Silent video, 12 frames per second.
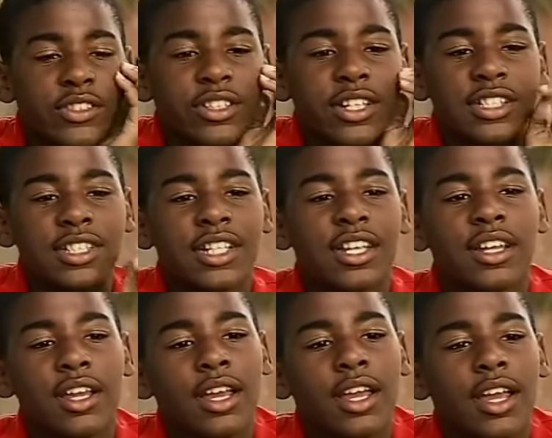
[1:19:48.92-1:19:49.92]
since she
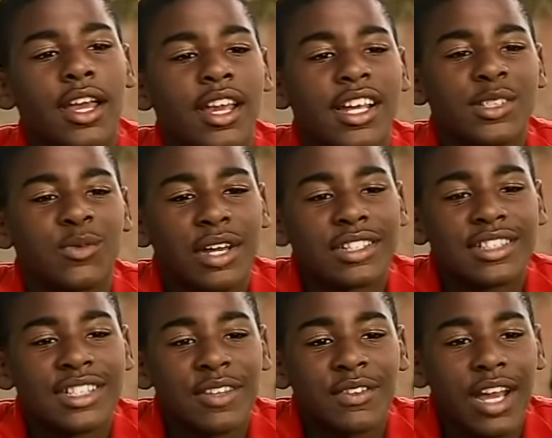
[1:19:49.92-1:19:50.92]
is
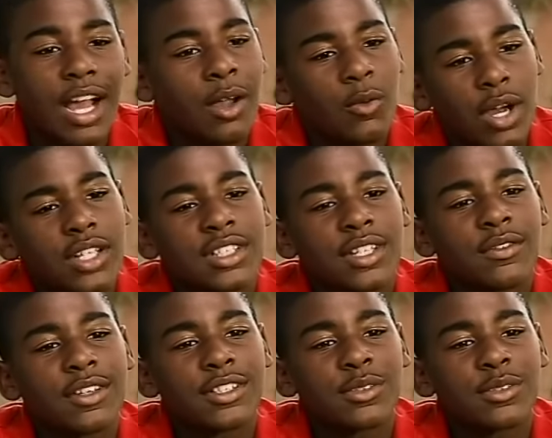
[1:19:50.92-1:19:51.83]
watching TV, I can watch TV